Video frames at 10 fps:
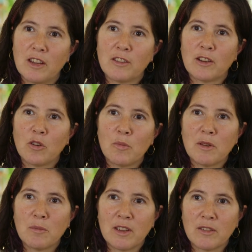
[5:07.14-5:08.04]
in the
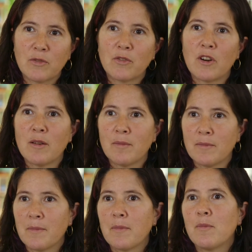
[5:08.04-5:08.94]
commitment from
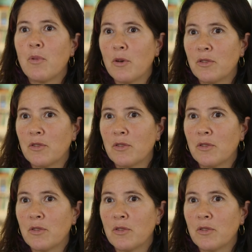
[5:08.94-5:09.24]
both